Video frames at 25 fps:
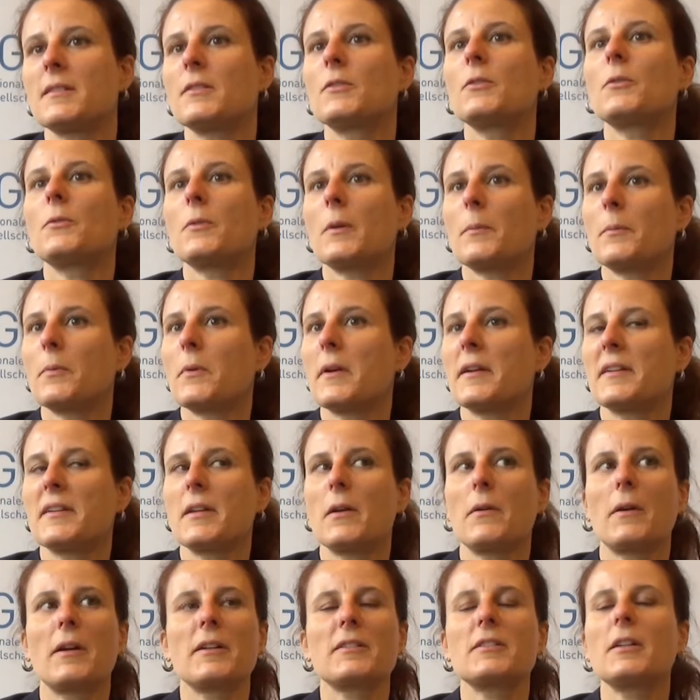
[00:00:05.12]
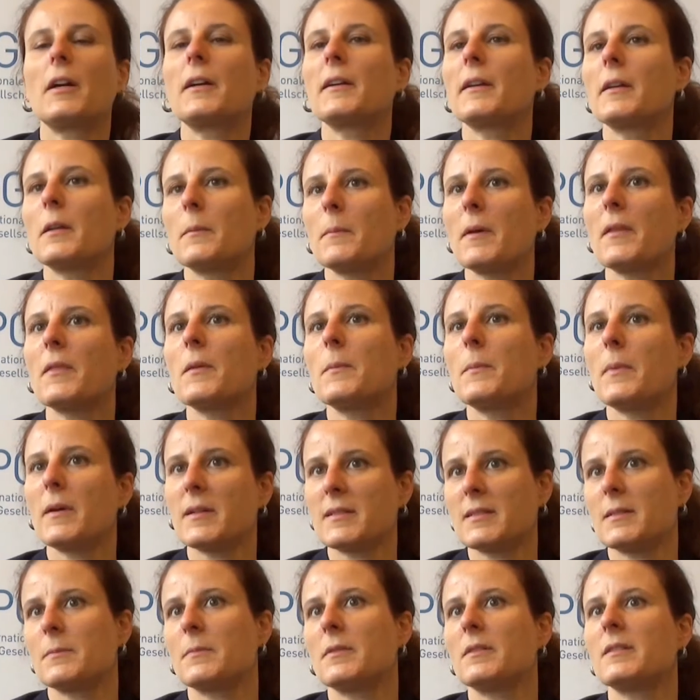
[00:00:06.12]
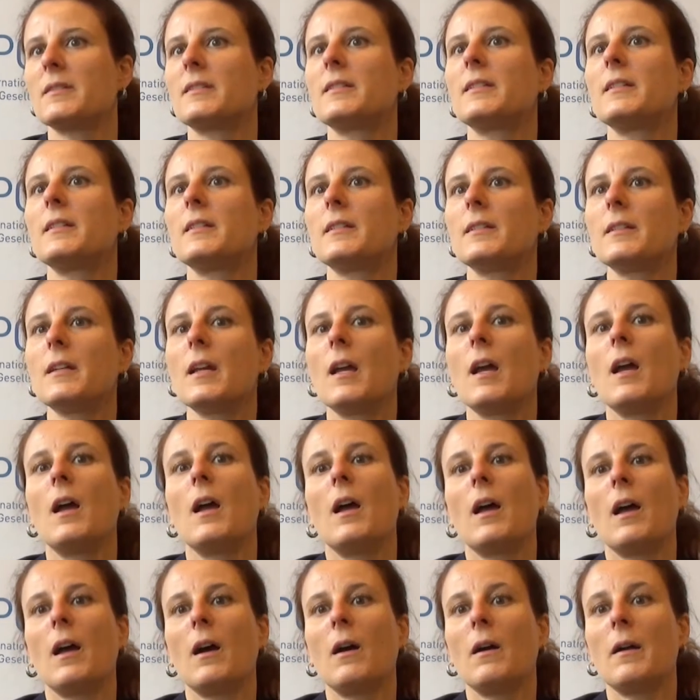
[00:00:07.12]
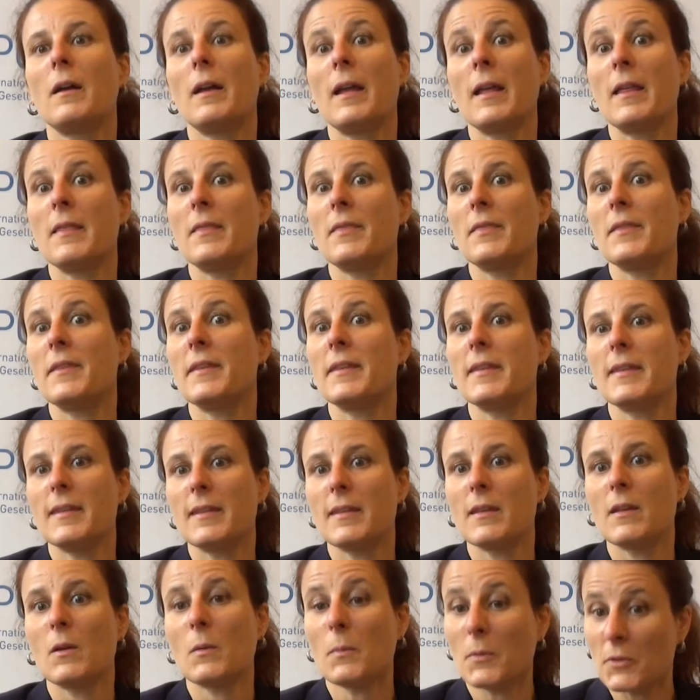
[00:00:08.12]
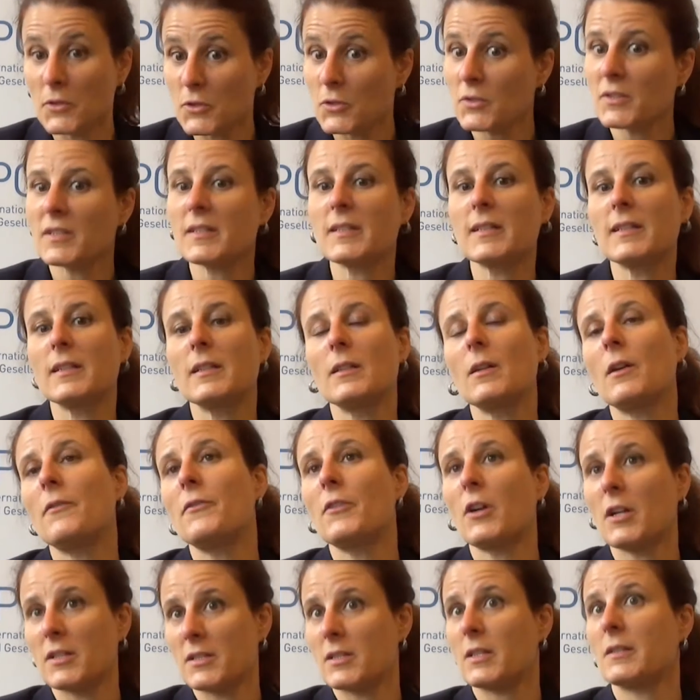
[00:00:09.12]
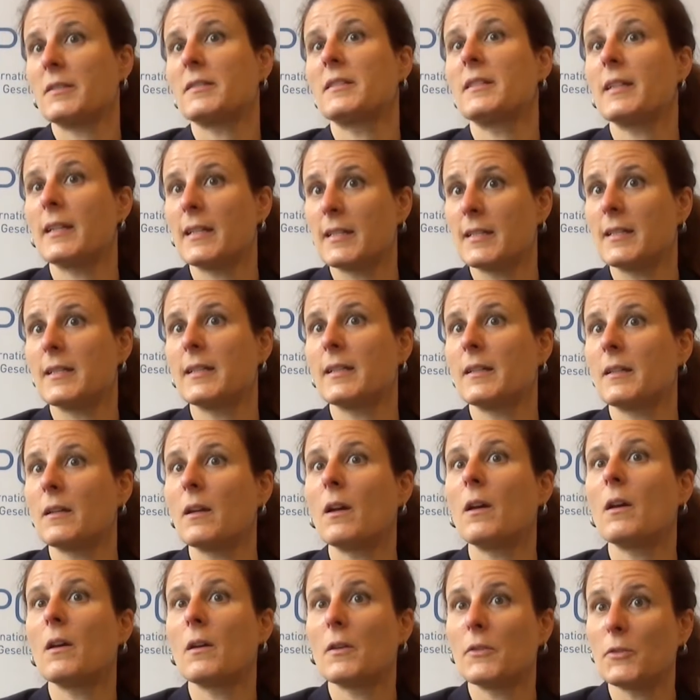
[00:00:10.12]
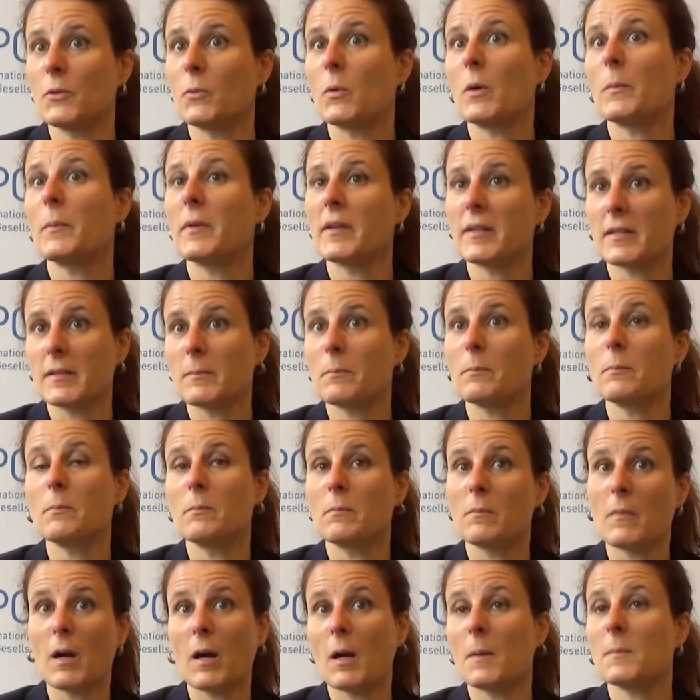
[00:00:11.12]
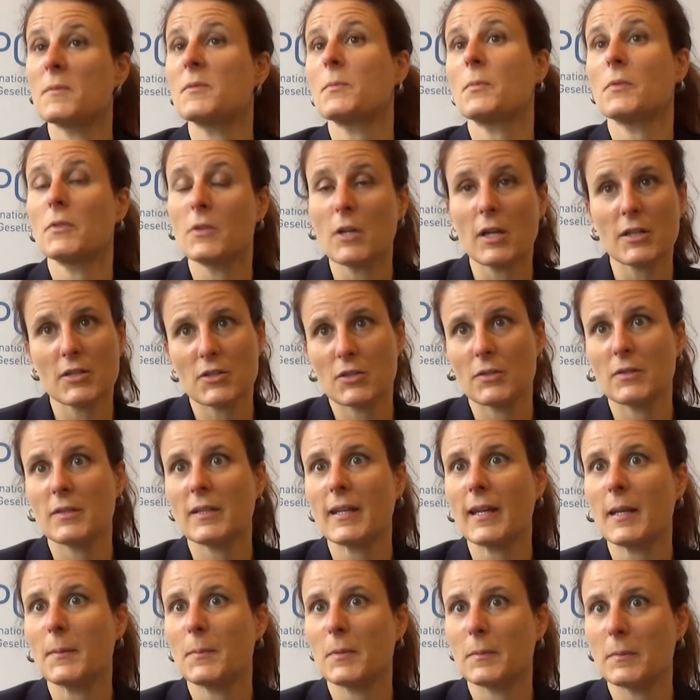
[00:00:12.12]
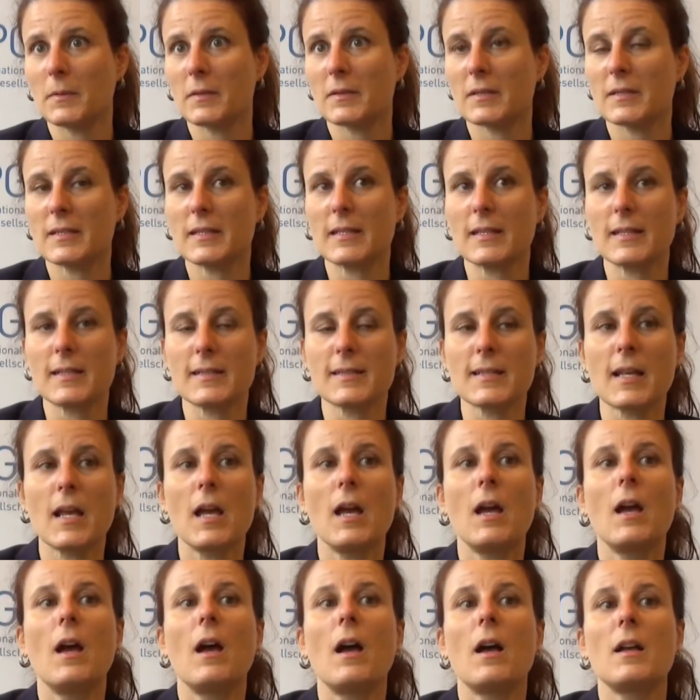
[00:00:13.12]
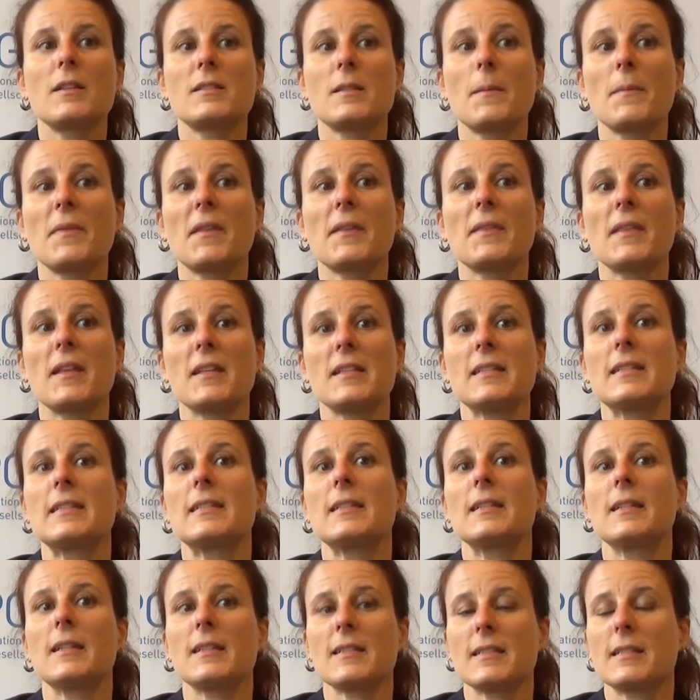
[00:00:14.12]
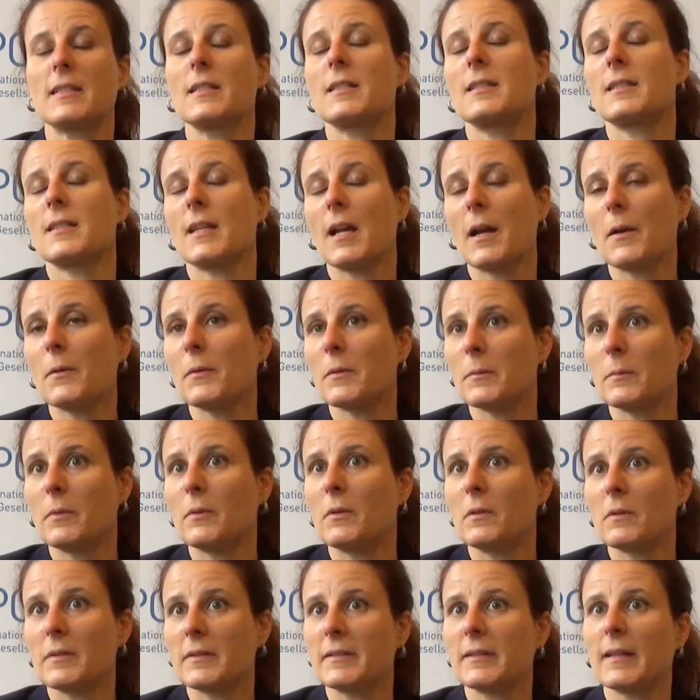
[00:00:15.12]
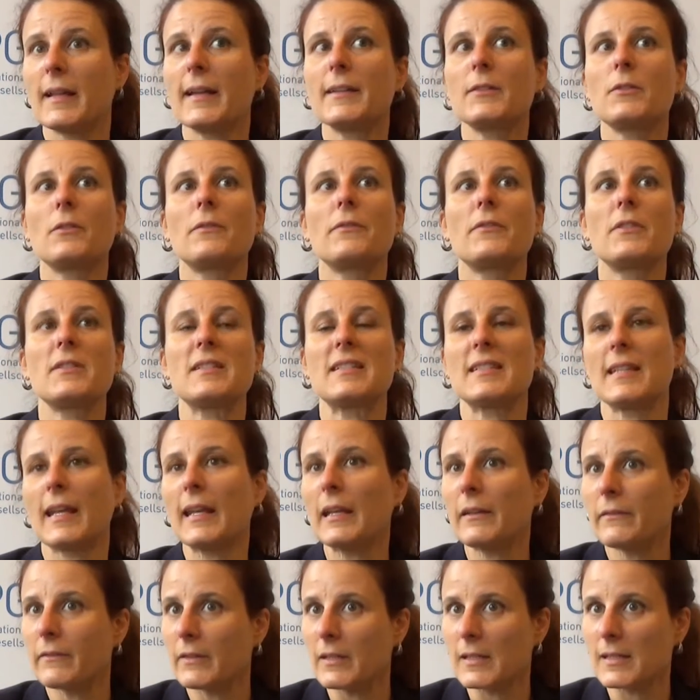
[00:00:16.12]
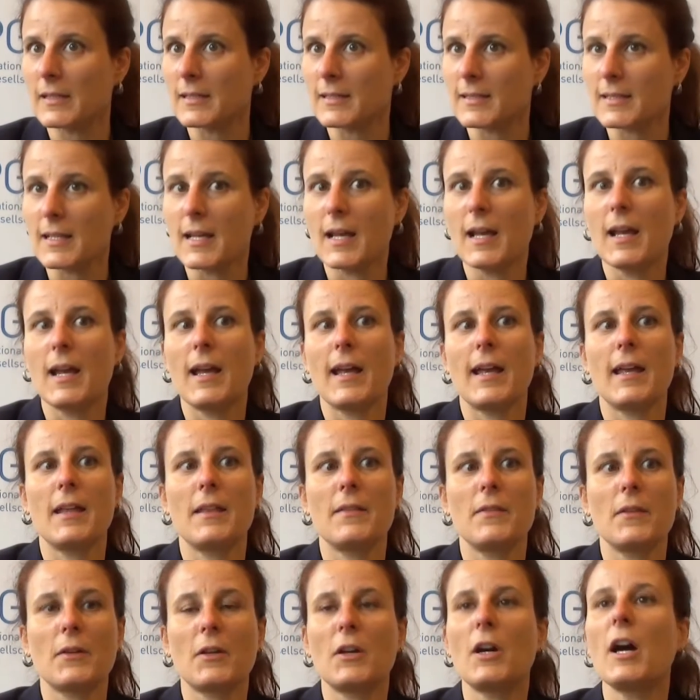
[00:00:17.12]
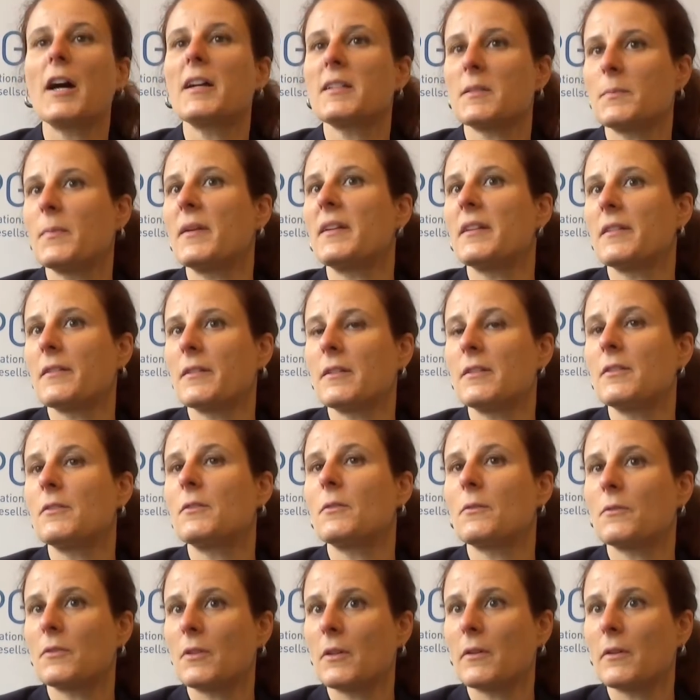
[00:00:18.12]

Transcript: in Europe right now are talking about the possibility and the opportunity of consolidating European arms production capabilities, something that is seen as desirable in light of the savings and the cost, you know,